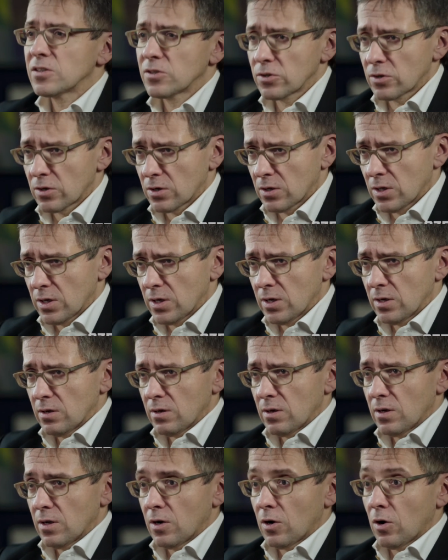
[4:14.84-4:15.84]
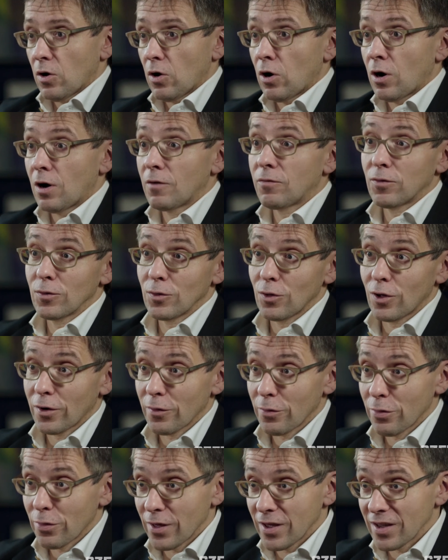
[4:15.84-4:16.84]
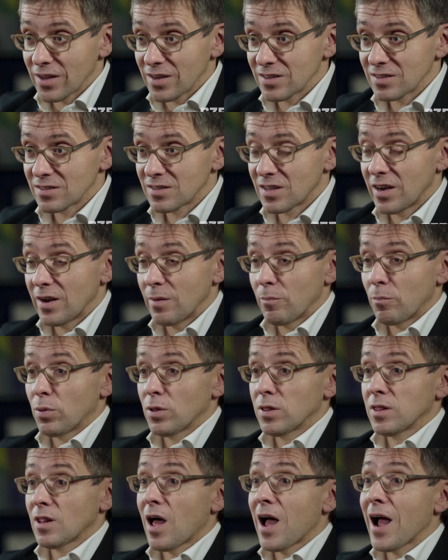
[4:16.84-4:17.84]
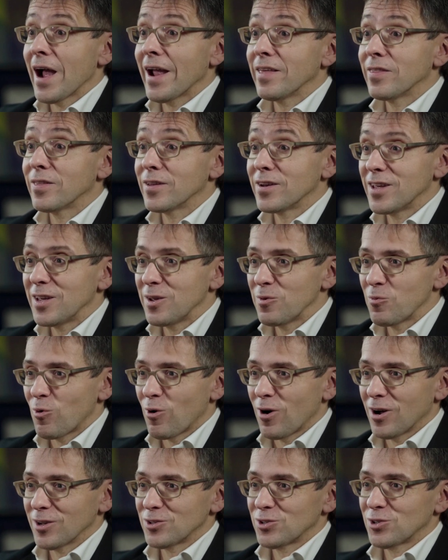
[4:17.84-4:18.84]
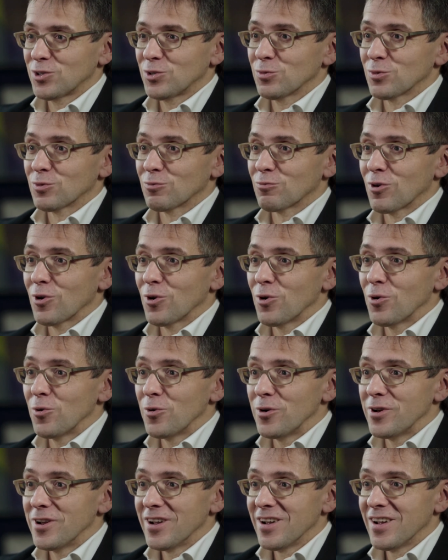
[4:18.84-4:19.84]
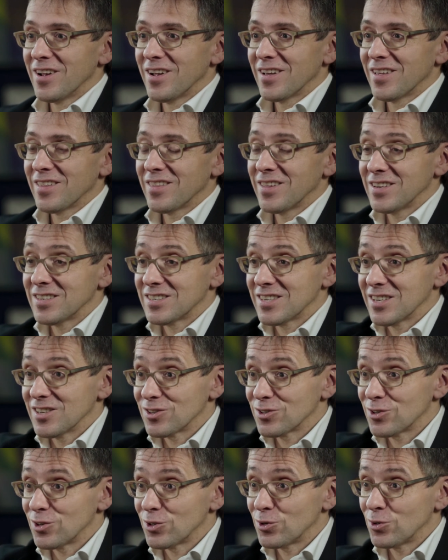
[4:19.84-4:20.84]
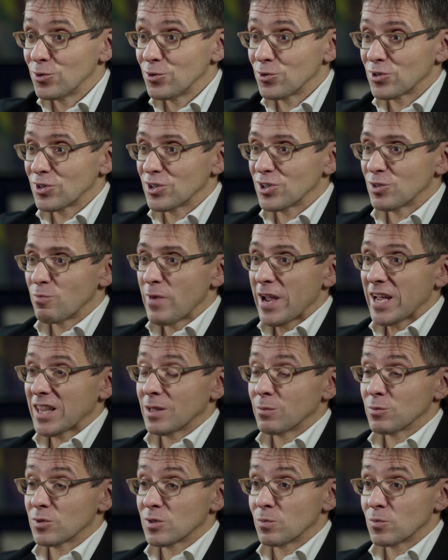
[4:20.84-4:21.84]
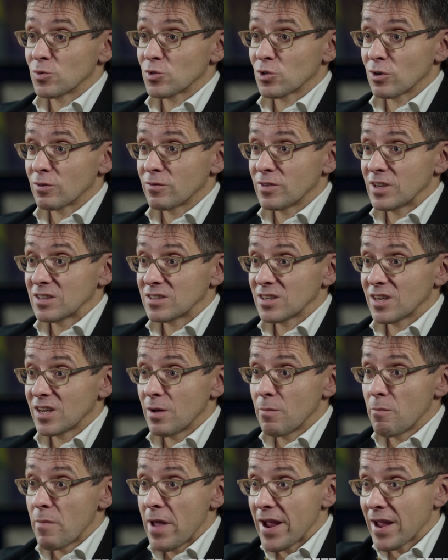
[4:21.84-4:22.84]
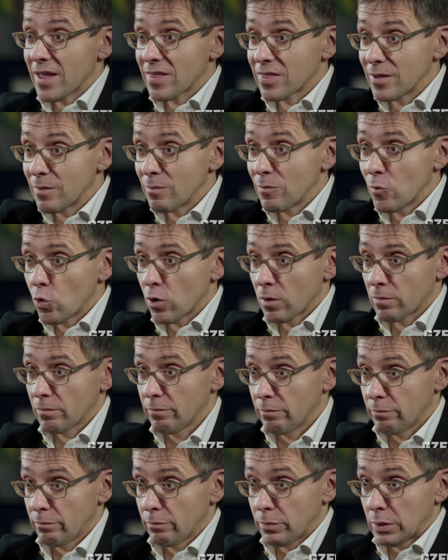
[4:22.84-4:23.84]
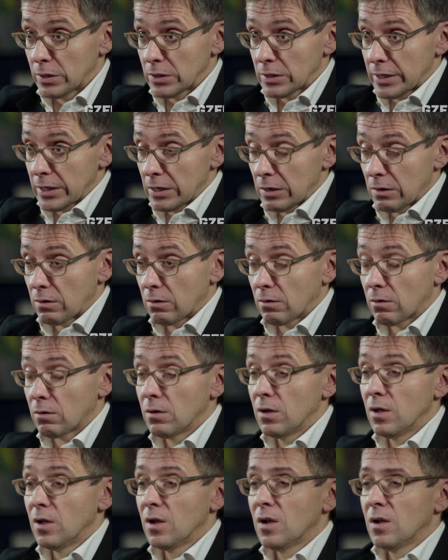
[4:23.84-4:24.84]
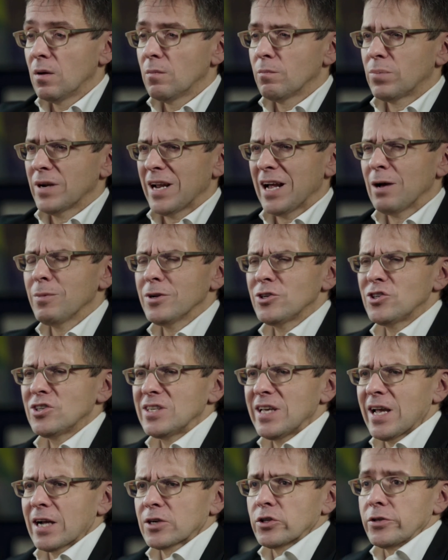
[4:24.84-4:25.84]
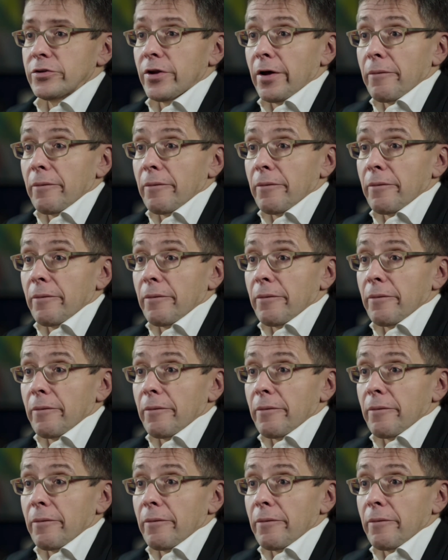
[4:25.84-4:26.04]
certainly an awful lot of things that imply that he wants to erode these institutions, make them subservient to him, make them more political. But how much has he actually